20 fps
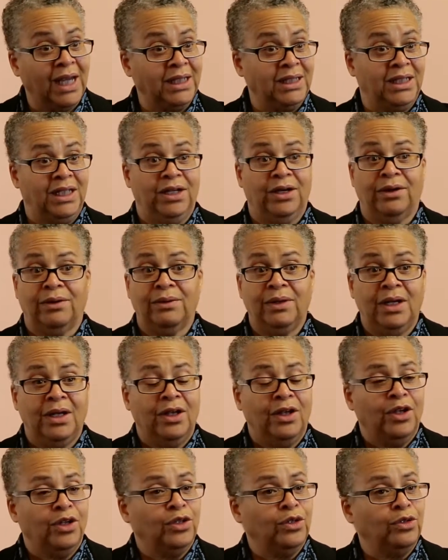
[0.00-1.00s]
and they're,
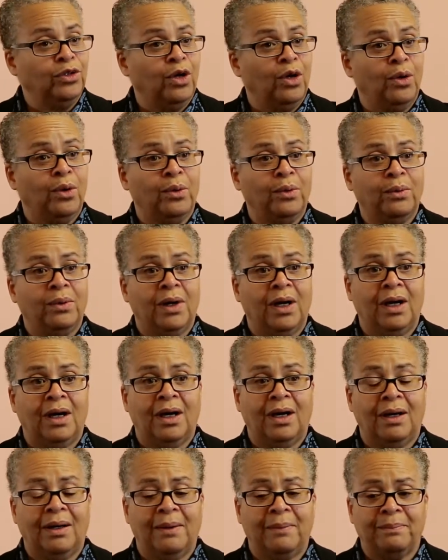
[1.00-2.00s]
you know,
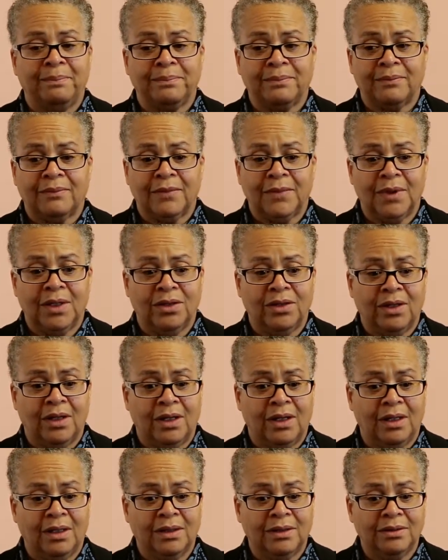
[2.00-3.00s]

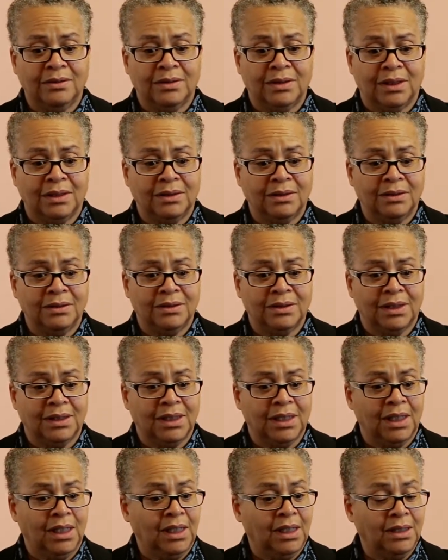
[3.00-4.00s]
the
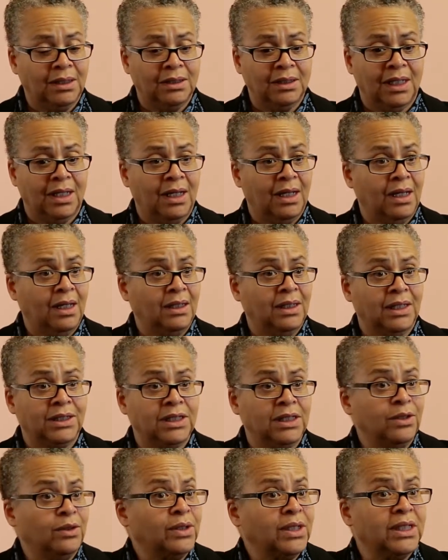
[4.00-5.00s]
little
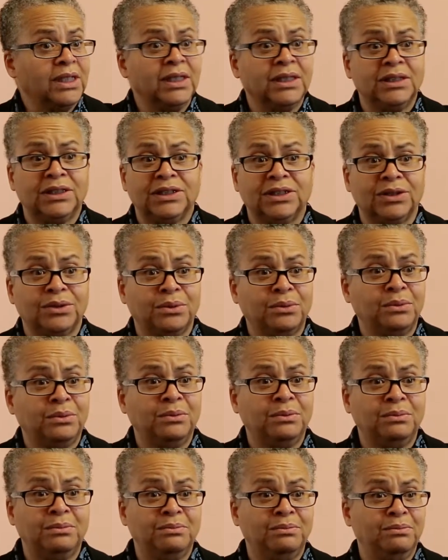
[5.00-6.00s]
Latino kids
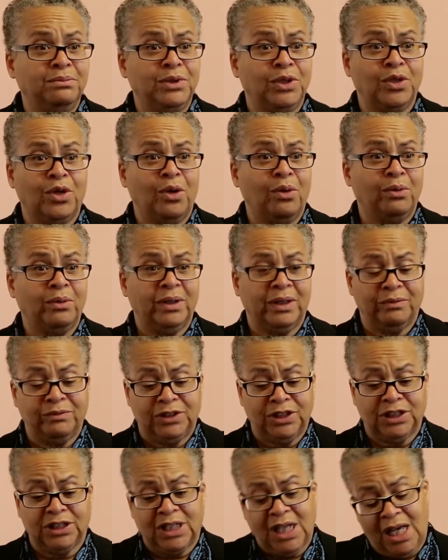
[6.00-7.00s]
who, you know, have
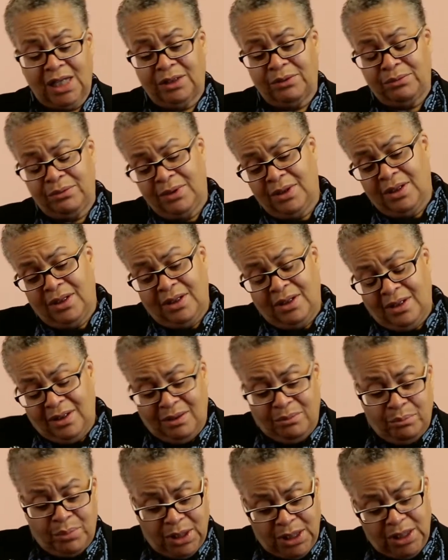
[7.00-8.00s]
just kind of
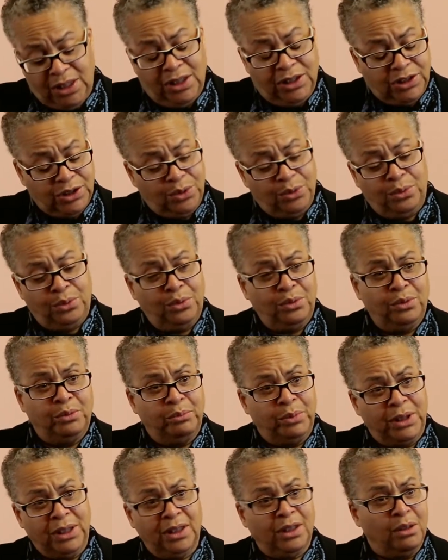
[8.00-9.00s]
been in the school,
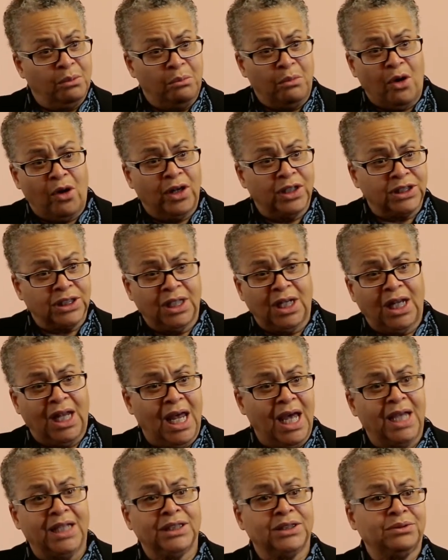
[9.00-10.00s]
been a little
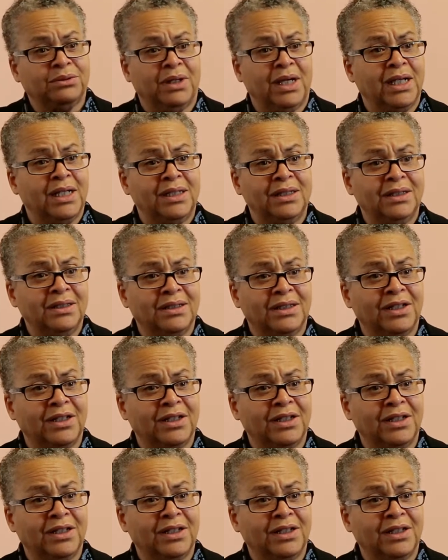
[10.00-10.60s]
marginalized, right?